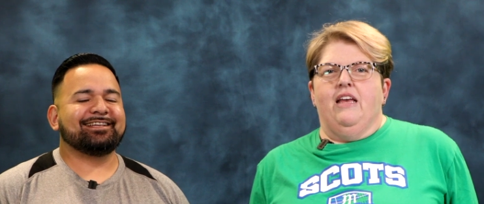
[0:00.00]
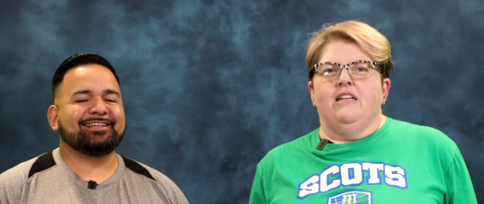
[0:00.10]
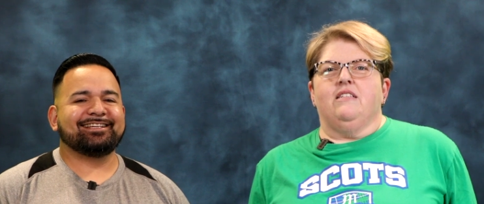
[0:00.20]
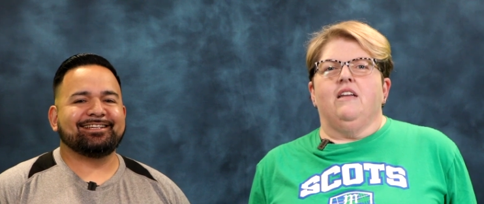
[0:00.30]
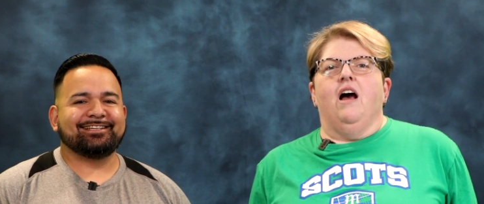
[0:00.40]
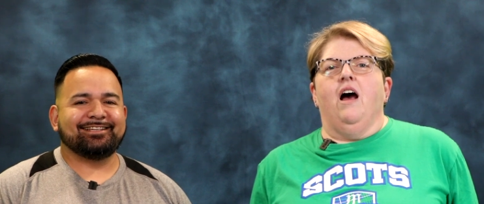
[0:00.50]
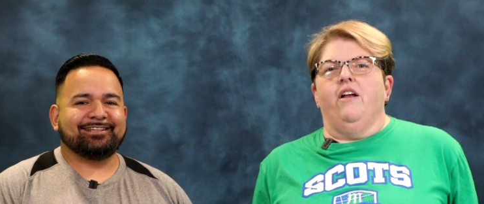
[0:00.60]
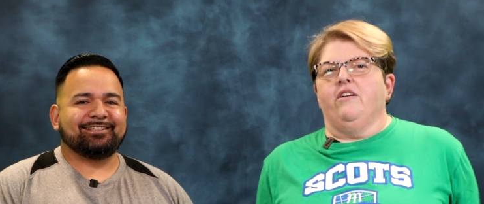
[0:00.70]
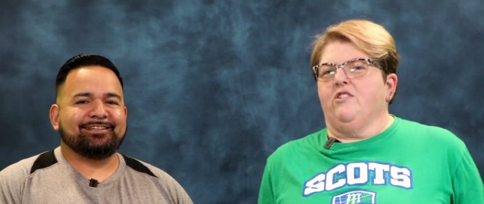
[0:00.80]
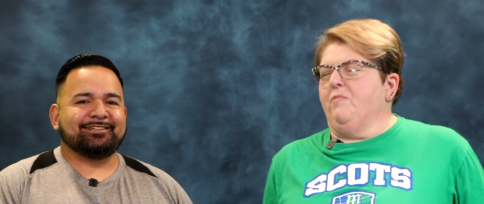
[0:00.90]
Speaker 1: It's an
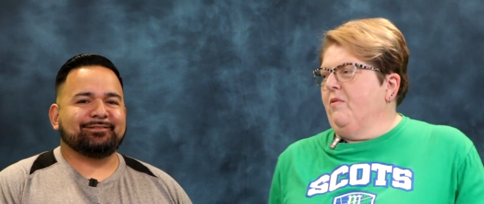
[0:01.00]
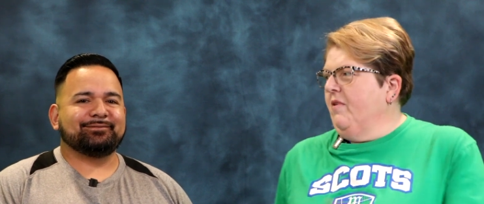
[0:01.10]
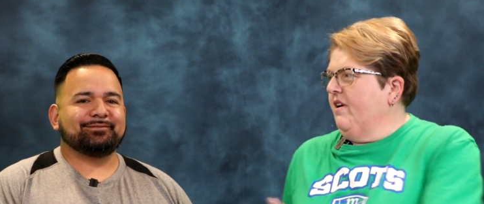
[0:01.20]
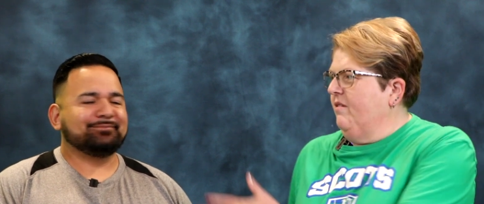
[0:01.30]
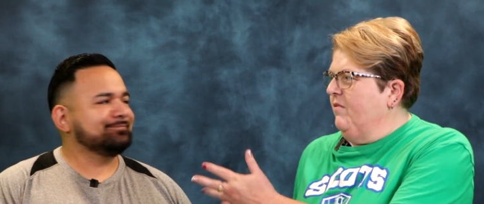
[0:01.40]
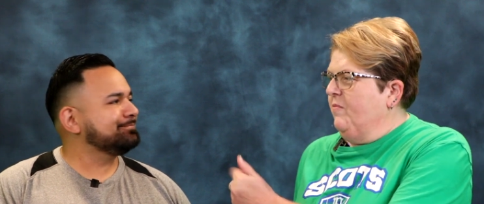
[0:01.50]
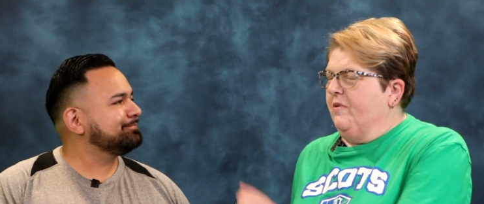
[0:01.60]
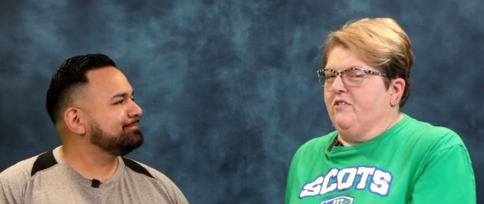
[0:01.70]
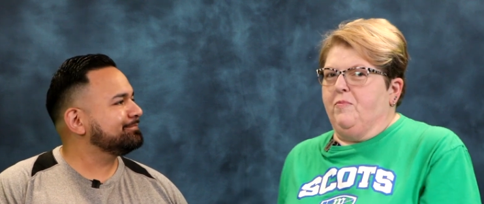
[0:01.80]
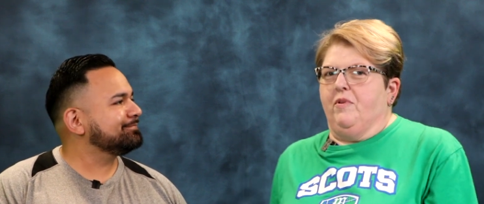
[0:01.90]
honor to be working
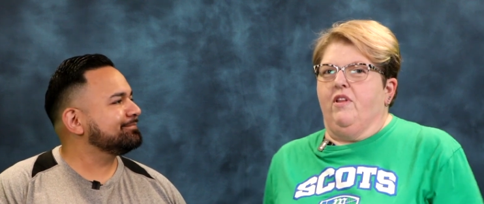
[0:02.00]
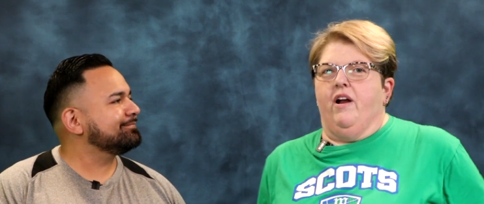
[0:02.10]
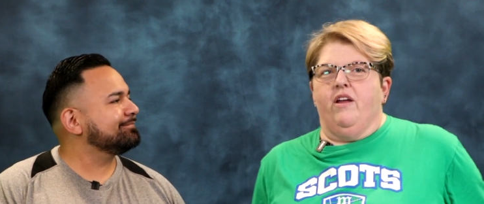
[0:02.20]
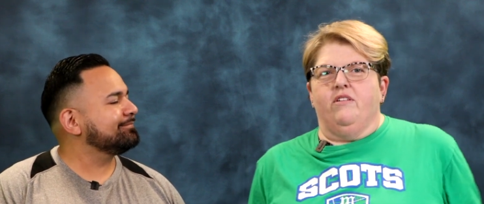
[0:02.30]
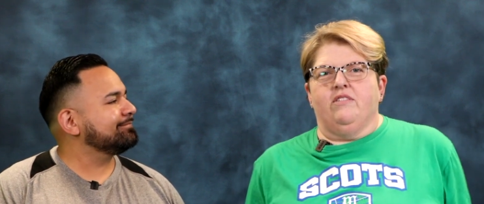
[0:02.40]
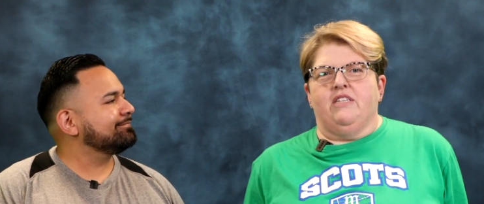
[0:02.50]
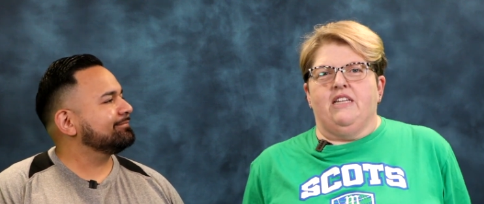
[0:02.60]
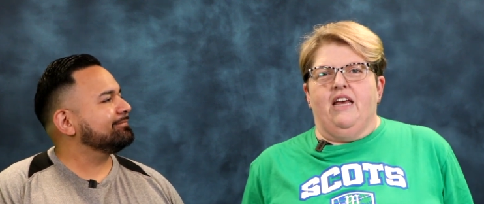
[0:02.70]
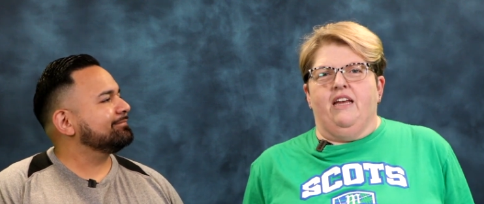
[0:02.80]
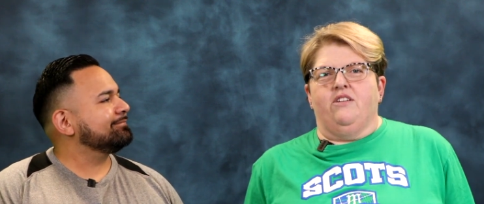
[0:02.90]
with Principal Larios
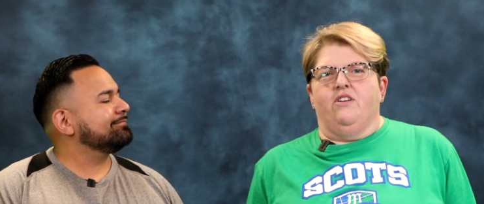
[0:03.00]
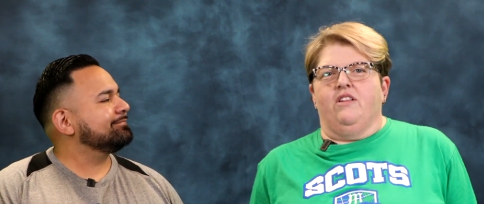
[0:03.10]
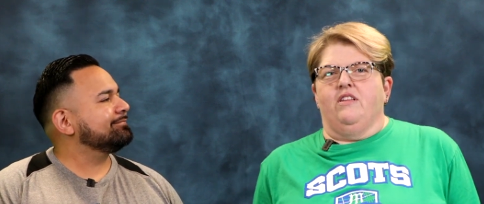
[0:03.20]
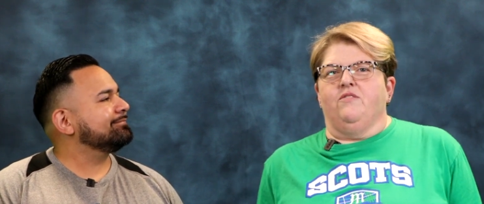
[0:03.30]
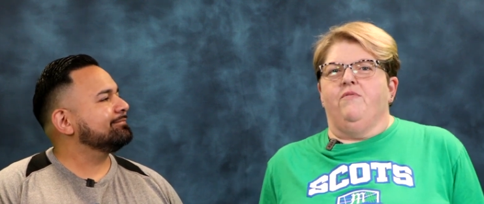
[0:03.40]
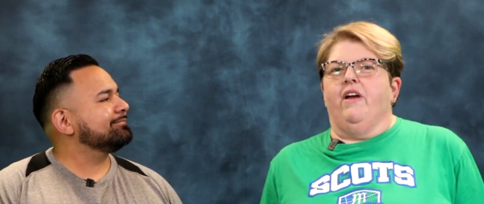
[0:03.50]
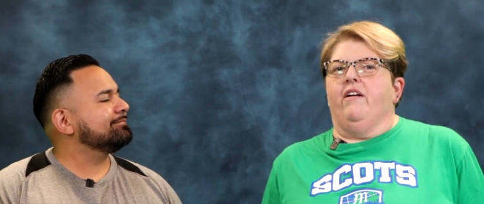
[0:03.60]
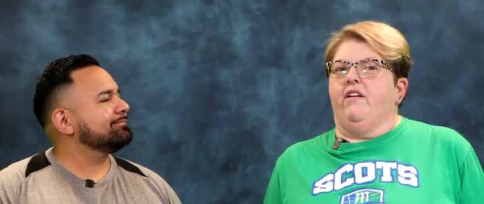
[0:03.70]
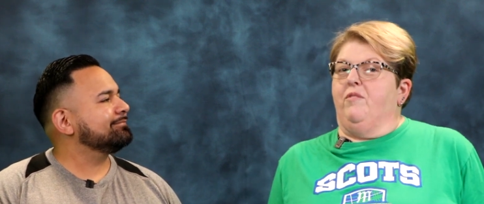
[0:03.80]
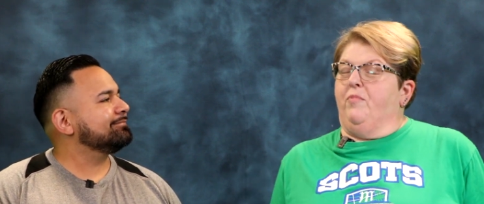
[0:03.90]
today during this
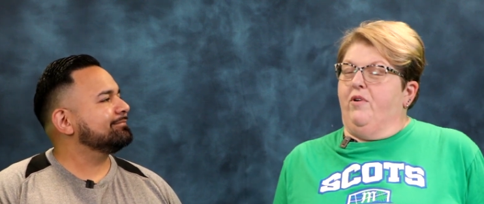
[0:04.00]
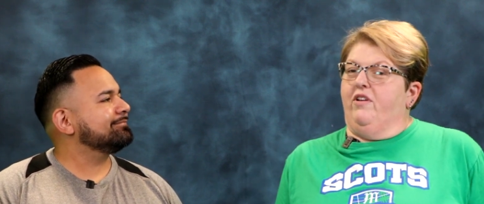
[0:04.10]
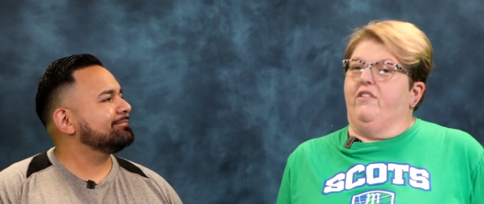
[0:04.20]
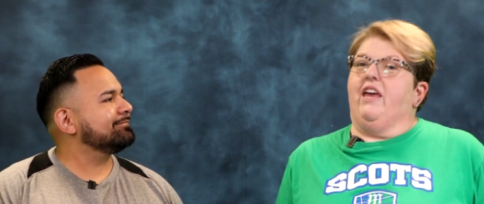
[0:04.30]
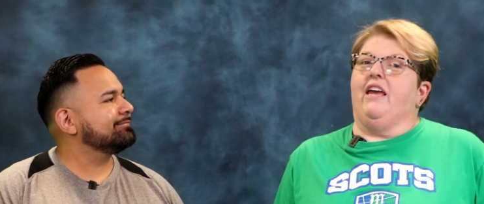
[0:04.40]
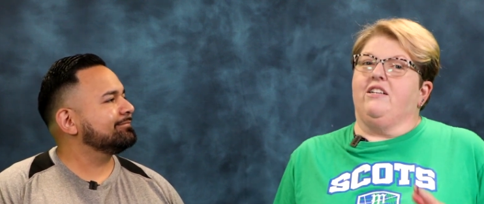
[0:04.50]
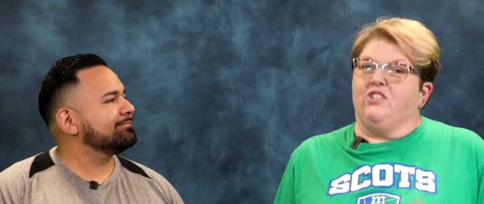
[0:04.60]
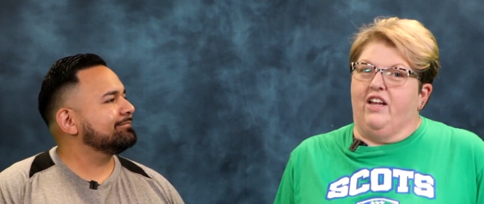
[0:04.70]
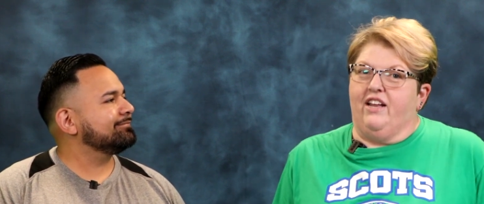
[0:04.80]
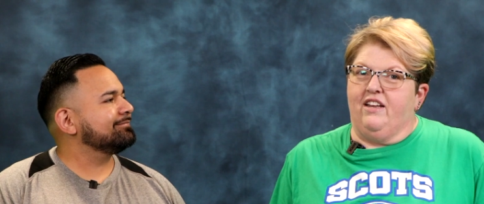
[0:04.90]
very important
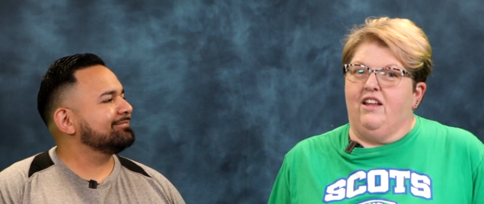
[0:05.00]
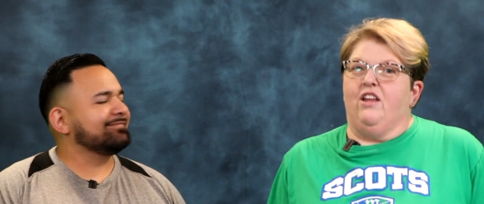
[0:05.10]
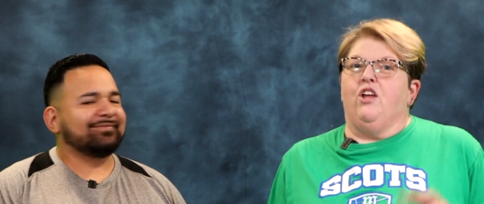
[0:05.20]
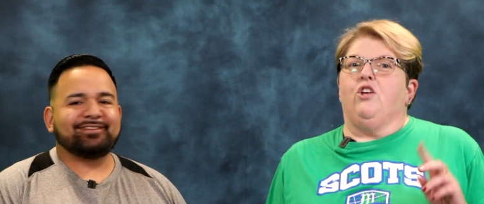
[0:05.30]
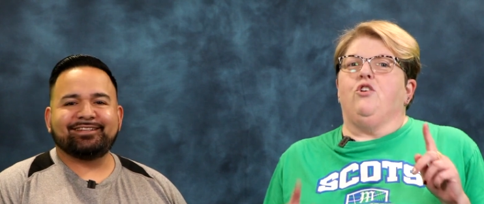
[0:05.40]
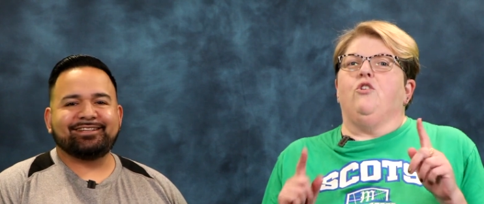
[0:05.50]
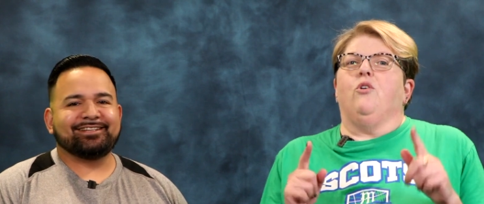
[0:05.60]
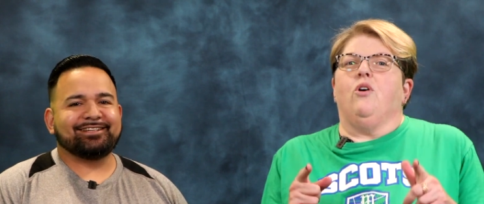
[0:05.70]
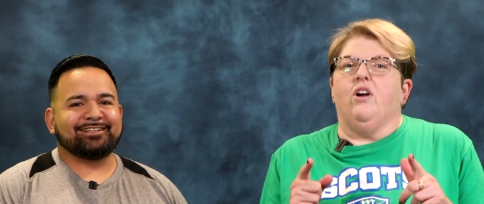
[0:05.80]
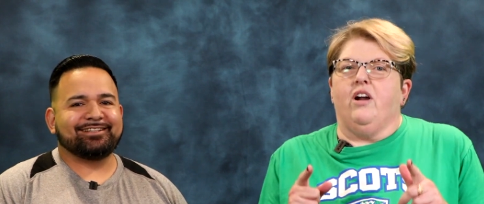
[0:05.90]
occasion,
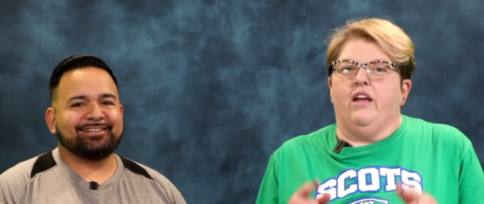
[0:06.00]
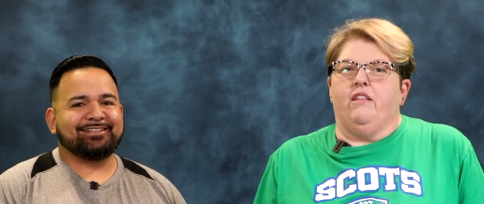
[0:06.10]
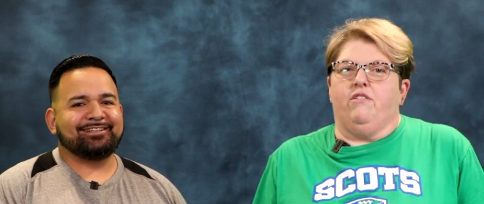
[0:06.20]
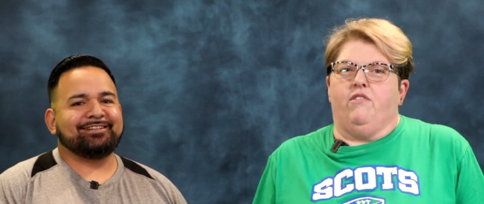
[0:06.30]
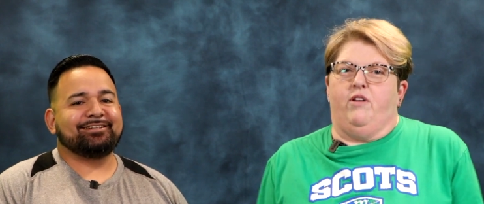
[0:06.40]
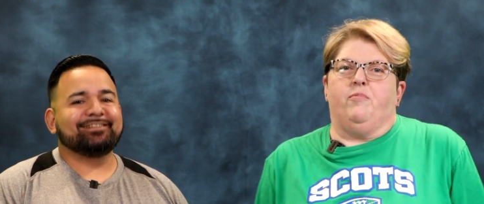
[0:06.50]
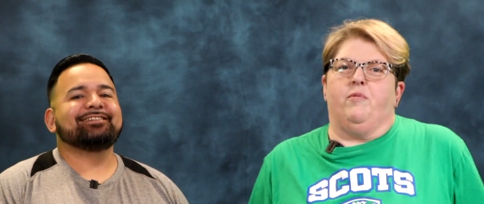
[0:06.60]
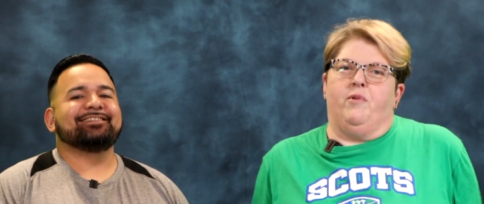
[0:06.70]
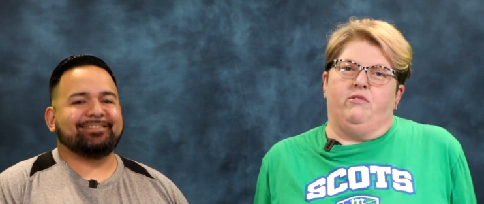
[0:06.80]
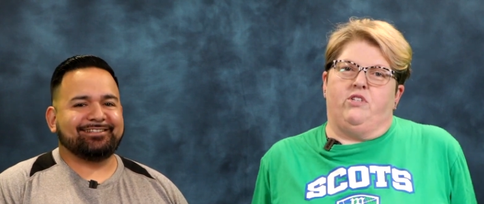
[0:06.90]
your eighth grade
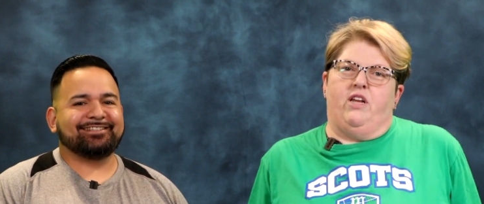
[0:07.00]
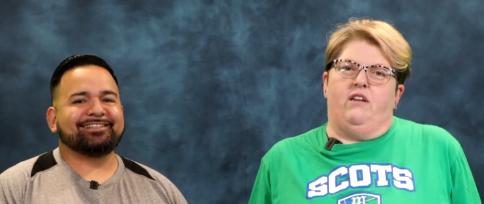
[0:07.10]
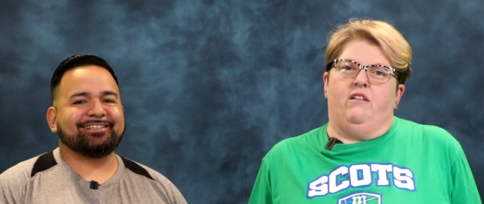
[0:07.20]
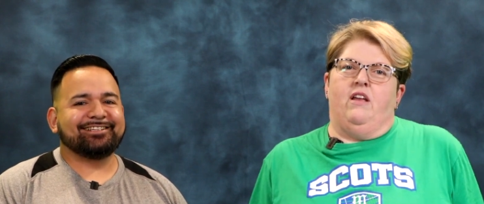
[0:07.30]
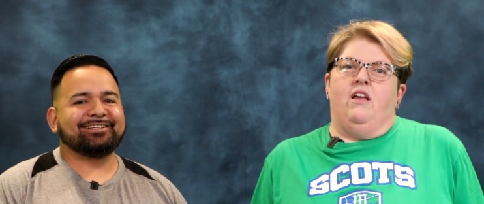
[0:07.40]
promotion.